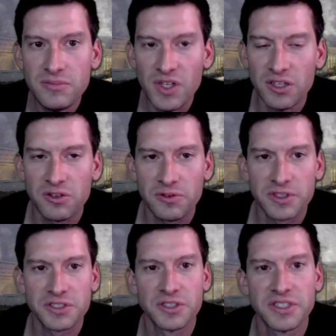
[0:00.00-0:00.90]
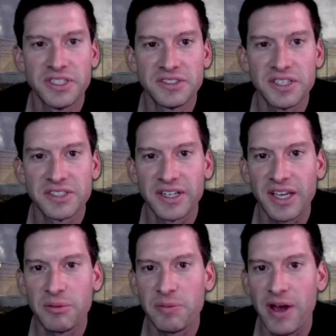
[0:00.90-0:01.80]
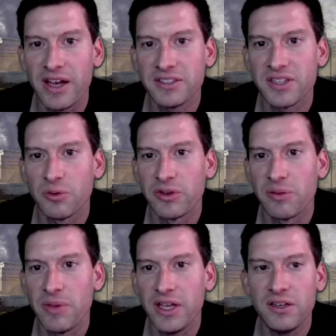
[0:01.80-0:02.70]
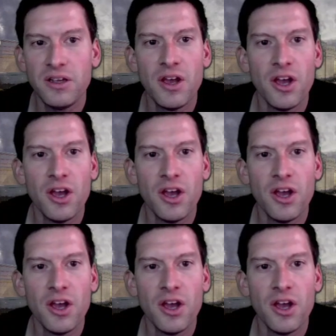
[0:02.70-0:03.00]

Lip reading: So verse 13 says, And it came to pass that when the men